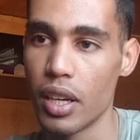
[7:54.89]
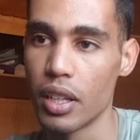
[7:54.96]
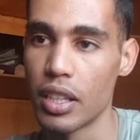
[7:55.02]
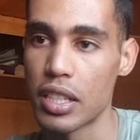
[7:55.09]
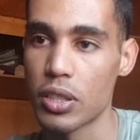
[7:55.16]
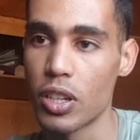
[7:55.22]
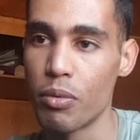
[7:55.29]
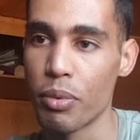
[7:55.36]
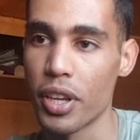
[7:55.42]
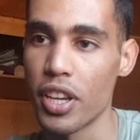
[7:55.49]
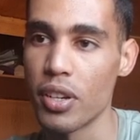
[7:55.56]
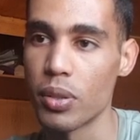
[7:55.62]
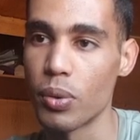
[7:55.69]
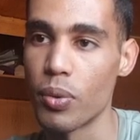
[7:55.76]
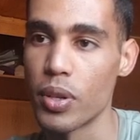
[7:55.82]
Let's come
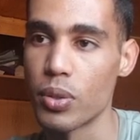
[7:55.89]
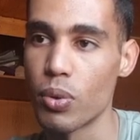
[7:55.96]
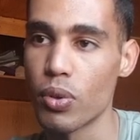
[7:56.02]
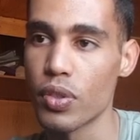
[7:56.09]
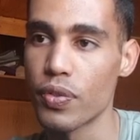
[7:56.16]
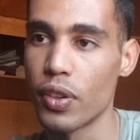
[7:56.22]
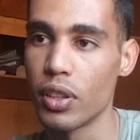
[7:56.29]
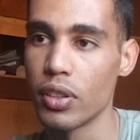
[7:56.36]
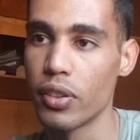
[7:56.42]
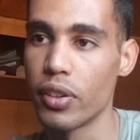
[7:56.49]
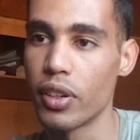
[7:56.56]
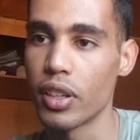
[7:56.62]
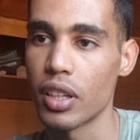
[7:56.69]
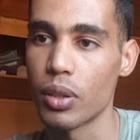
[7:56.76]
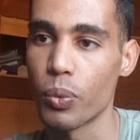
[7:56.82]
here to the source
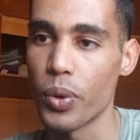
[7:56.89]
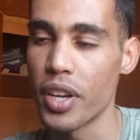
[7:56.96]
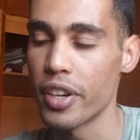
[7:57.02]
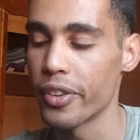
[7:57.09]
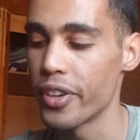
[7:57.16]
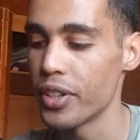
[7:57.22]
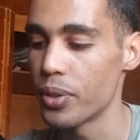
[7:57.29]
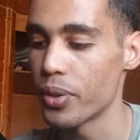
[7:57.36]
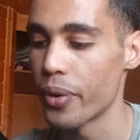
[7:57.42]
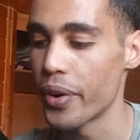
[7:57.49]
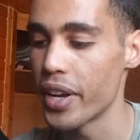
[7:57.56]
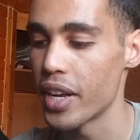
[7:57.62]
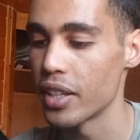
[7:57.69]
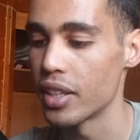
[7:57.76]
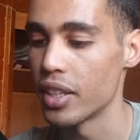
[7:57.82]
folder, and we are going to
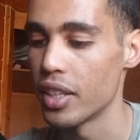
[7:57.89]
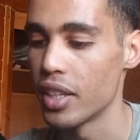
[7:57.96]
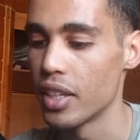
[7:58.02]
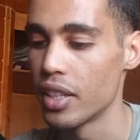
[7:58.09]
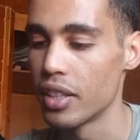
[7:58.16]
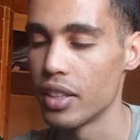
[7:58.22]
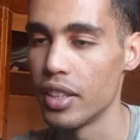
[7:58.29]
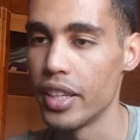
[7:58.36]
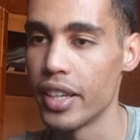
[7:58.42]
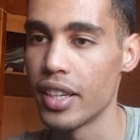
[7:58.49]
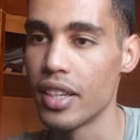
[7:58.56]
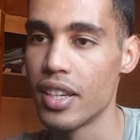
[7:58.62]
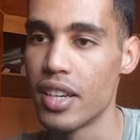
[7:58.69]
create the